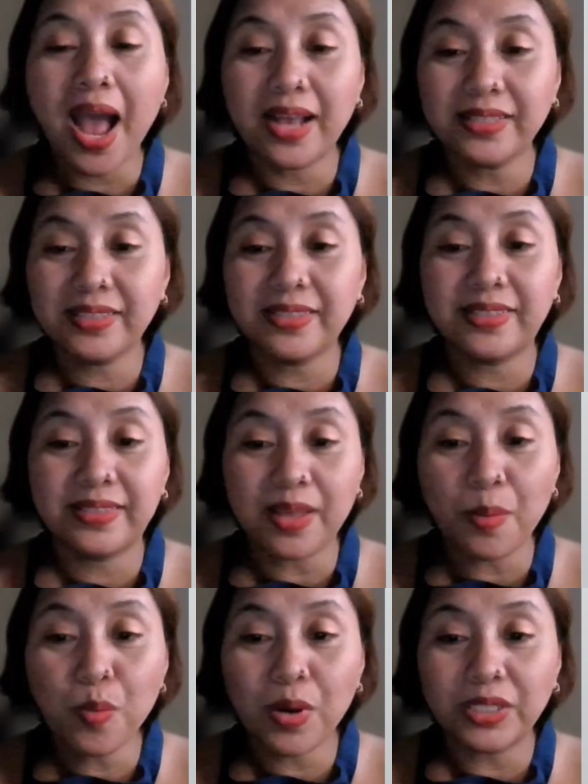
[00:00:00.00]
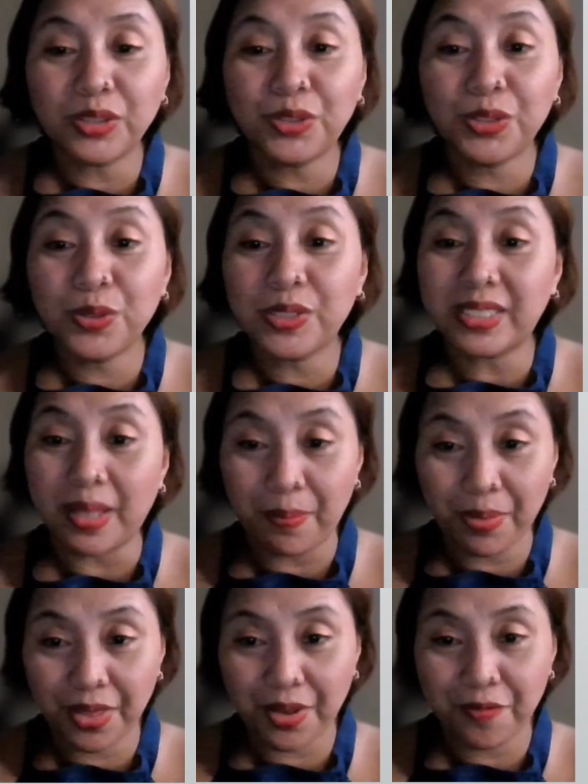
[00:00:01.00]
ask someone to do
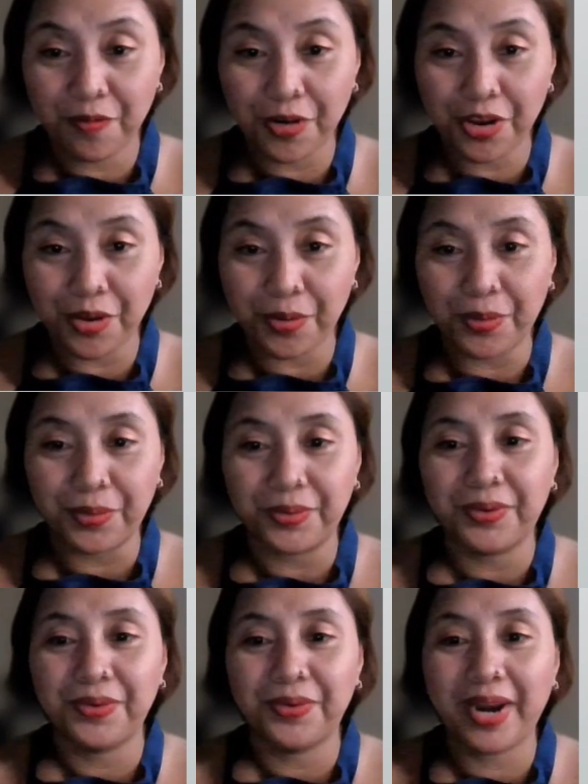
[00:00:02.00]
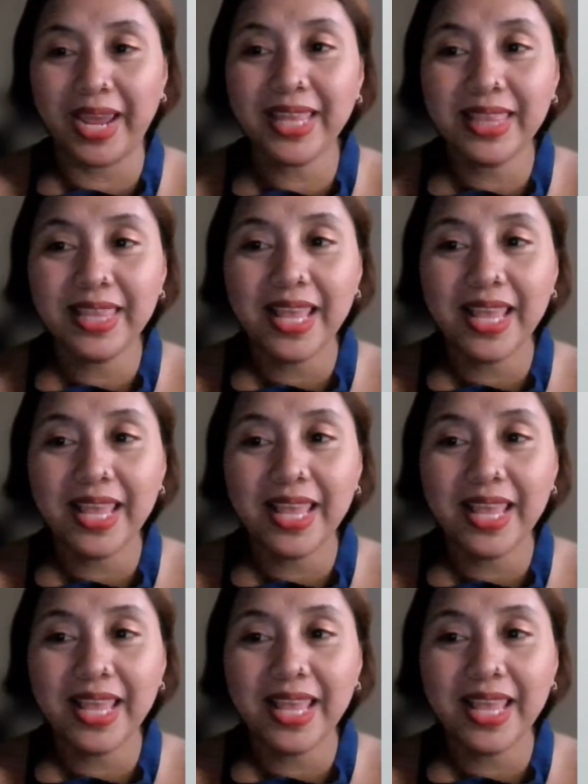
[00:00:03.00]
something for you, right?